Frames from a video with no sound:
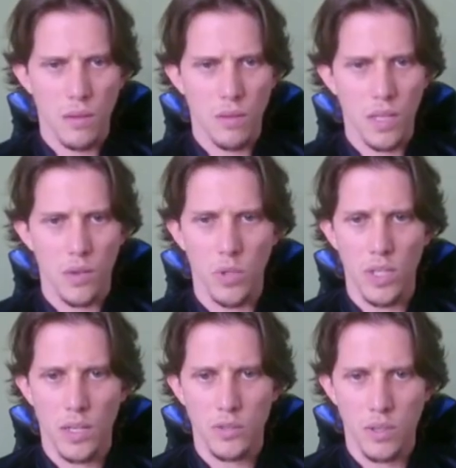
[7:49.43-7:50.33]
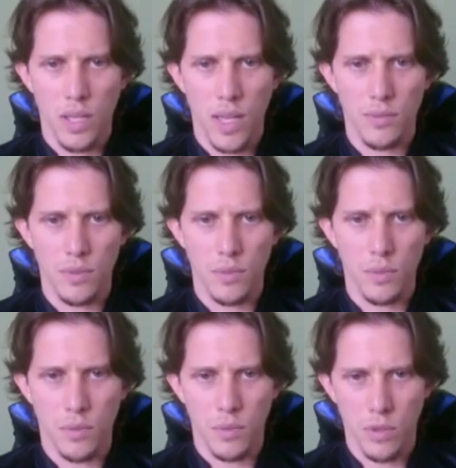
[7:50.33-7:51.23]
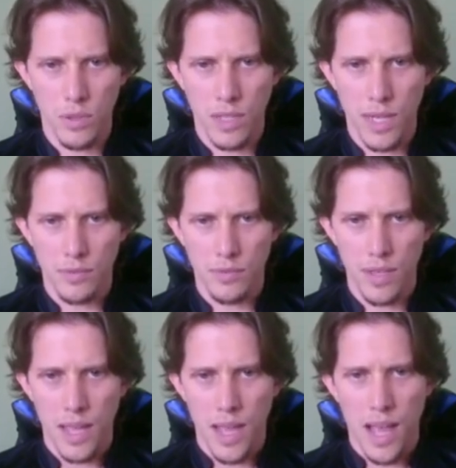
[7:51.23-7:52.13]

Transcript: Okay, we also have Hogarth.